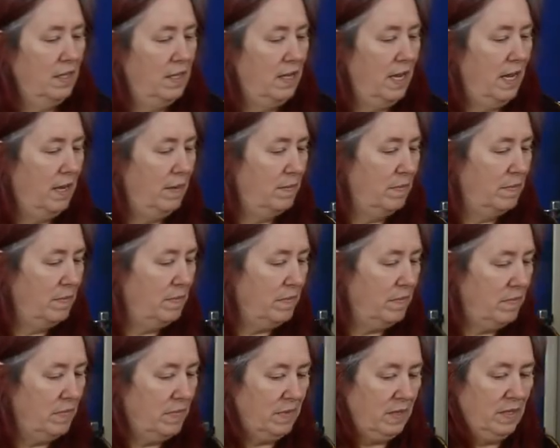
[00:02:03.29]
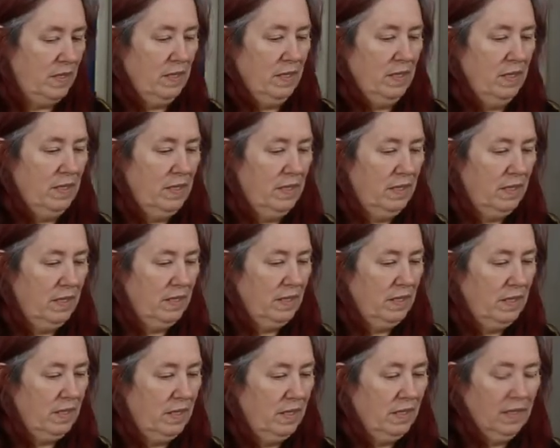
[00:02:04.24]

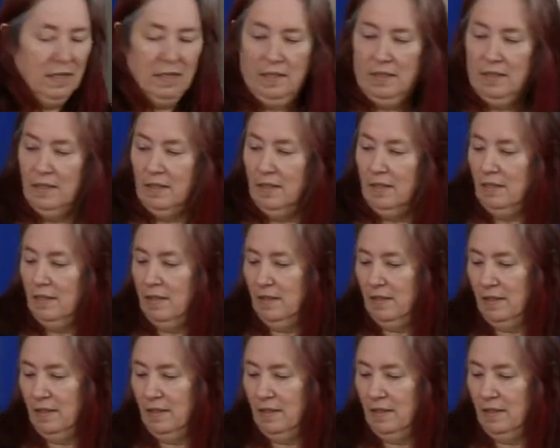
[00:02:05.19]
(silent)